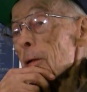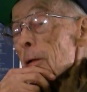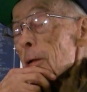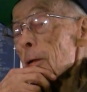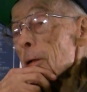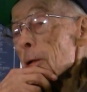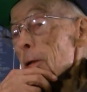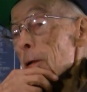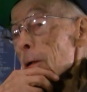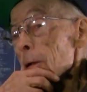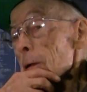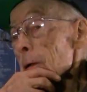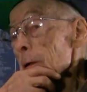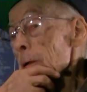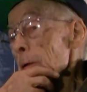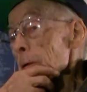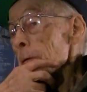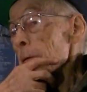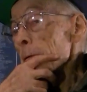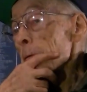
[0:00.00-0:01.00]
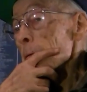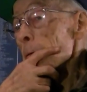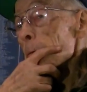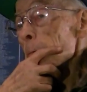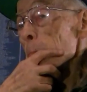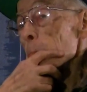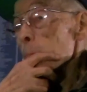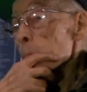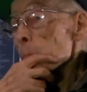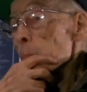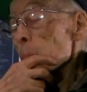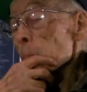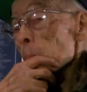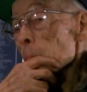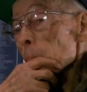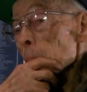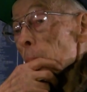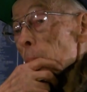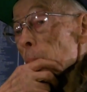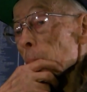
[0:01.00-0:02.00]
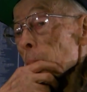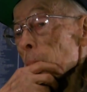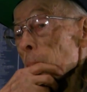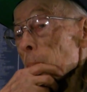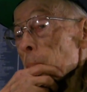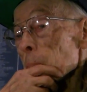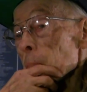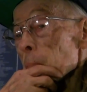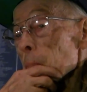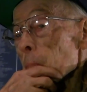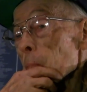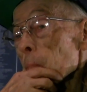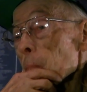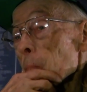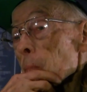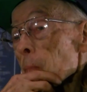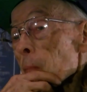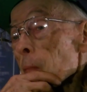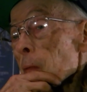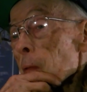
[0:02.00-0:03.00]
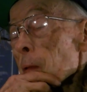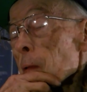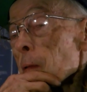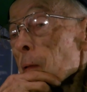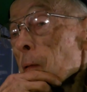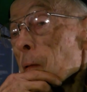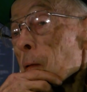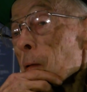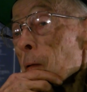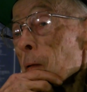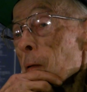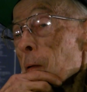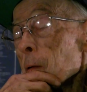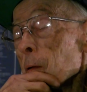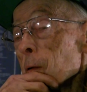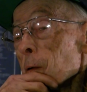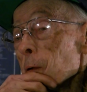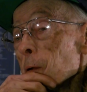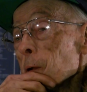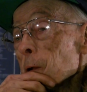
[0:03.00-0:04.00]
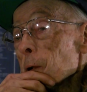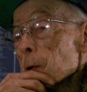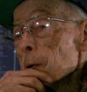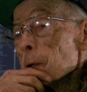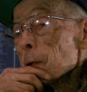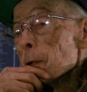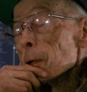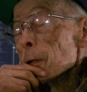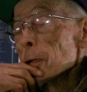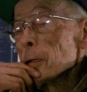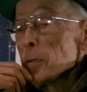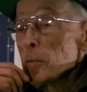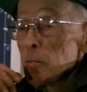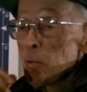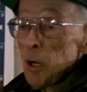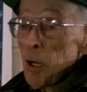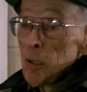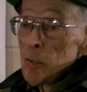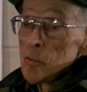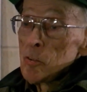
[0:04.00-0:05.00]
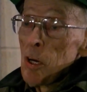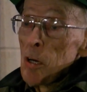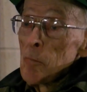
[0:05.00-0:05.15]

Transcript: care about, their favorite sports team more about, if they're winning or not.